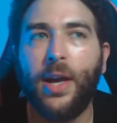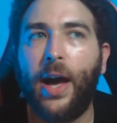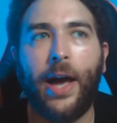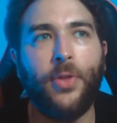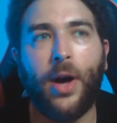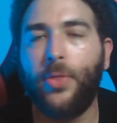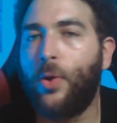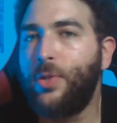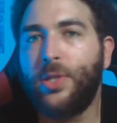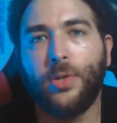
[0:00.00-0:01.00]
I thought
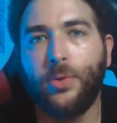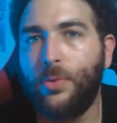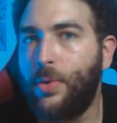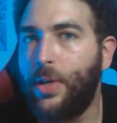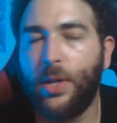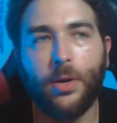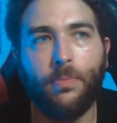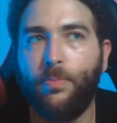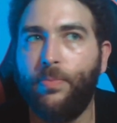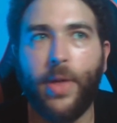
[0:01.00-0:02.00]
those two, you
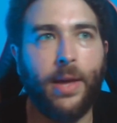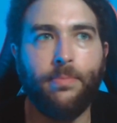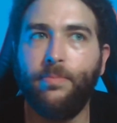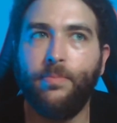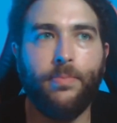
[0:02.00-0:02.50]
know, they